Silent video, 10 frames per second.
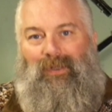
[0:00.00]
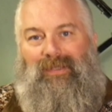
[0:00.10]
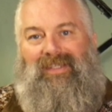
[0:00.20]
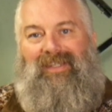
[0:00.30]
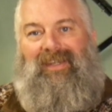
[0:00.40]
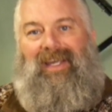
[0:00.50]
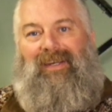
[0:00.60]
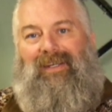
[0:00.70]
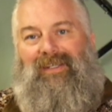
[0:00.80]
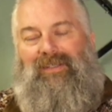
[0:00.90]
Moose here,
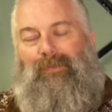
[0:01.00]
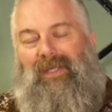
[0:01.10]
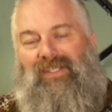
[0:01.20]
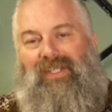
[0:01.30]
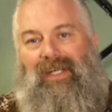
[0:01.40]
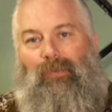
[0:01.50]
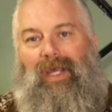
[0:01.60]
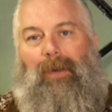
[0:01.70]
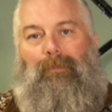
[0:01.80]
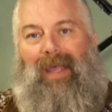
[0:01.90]
Airguns of Michigan, and
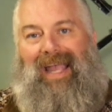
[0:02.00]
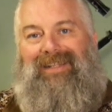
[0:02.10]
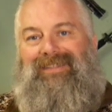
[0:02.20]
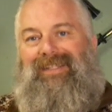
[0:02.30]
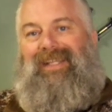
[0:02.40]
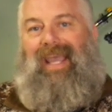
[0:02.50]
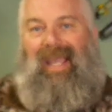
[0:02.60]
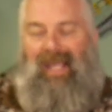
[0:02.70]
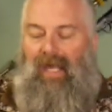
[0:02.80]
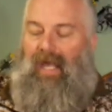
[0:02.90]
we are back
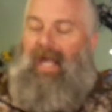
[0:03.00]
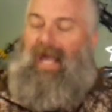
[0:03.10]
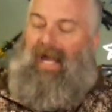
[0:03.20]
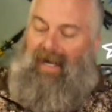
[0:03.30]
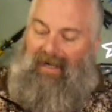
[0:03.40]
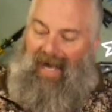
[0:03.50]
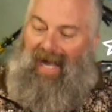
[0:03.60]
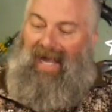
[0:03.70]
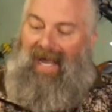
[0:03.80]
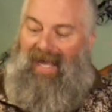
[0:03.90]
today. And
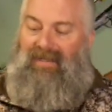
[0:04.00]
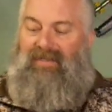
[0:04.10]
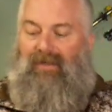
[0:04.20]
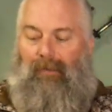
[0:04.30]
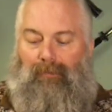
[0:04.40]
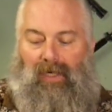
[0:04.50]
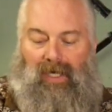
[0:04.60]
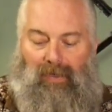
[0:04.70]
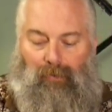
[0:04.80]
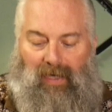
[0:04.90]
I had
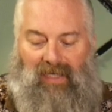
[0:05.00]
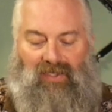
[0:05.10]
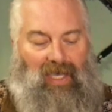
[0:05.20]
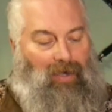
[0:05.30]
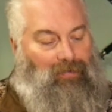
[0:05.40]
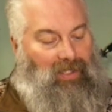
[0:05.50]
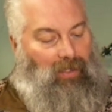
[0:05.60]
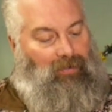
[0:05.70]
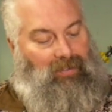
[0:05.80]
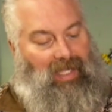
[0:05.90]
somebody reach out the
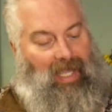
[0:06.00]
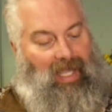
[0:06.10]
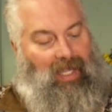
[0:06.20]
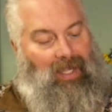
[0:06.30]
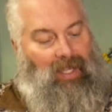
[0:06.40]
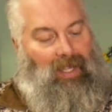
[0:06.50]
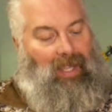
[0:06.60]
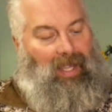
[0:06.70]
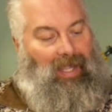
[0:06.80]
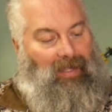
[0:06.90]
other day,
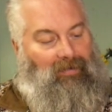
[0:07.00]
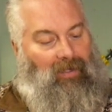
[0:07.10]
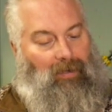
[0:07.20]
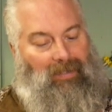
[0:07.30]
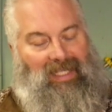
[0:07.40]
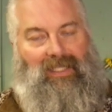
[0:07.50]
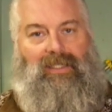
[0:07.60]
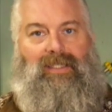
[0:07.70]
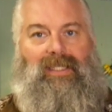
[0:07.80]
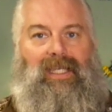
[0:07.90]
and he
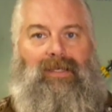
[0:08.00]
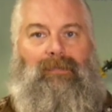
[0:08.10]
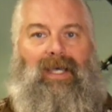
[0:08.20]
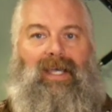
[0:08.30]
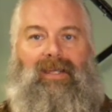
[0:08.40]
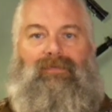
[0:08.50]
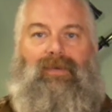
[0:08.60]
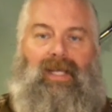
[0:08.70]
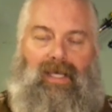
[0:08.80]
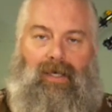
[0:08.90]
had seen my
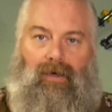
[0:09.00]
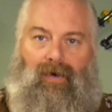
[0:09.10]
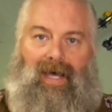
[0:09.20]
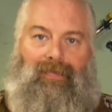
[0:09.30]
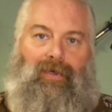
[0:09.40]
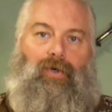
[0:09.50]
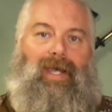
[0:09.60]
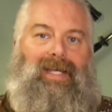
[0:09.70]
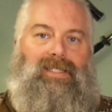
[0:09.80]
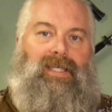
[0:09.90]
video on the
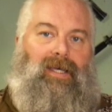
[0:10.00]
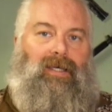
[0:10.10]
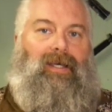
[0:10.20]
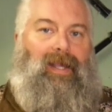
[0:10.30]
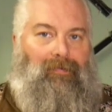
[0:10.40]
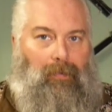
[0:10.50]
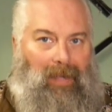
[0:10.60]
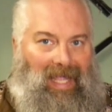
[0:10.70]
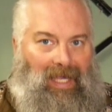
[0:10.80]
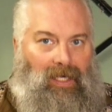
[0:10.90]
greatest airgun ever
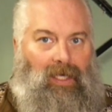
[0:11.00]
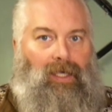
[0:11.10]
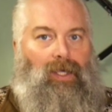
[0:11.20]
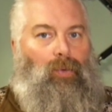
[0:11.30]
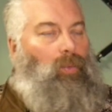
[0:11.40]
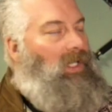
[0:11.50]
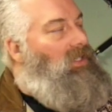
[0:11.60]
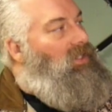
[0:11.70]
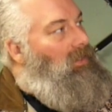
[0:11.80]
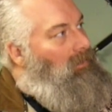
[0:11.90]
made,
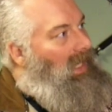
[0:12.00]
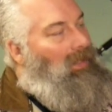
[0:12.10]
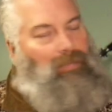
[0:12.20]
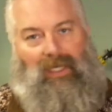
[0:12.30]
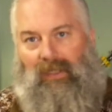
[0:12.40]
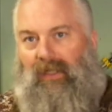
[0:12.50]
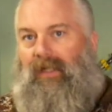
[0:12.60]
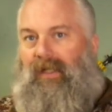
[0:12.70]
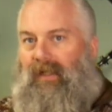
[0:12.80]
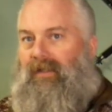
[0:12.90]
which, in my
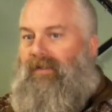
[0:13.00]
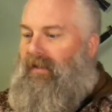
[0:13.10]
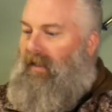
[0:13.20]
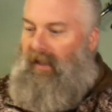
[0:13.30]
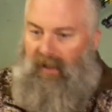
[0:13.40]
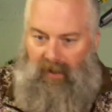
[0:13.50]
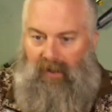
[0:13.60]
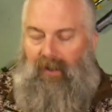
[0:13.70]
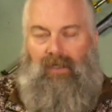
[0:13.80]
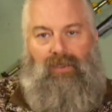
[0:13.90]
opinion, is the
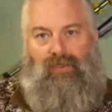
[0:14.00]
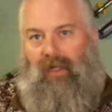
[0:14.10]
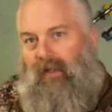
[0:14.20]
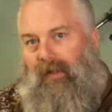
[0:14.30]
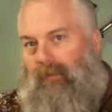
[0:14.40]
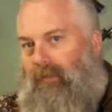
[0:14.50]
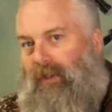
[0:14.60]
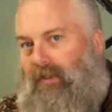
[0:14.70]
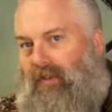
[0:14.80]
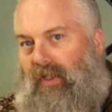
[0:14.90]
Sheridan
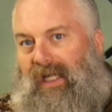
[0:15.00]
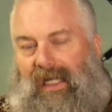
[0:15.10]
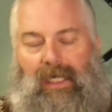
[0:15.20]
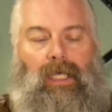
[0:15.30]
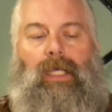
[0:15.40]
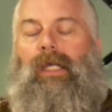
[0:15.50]
Blue Streak.